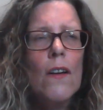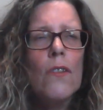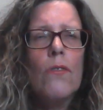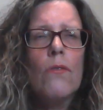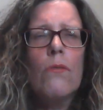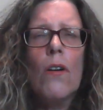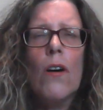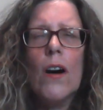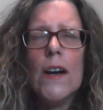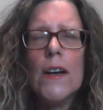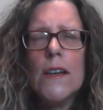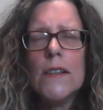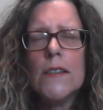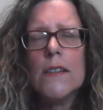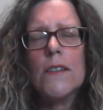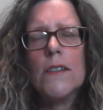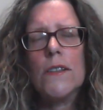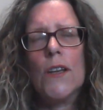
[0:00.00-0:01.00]
Why
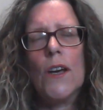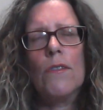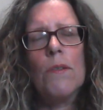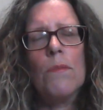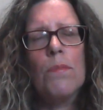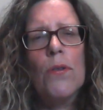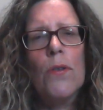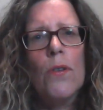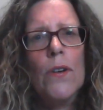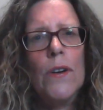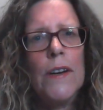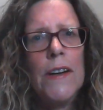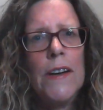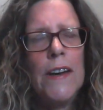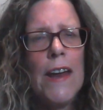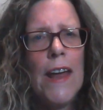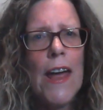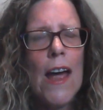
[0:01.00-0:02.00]
is it so
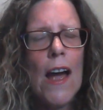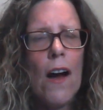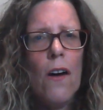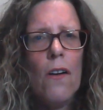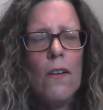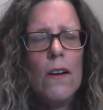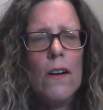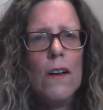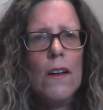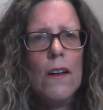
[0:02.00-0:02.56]
important now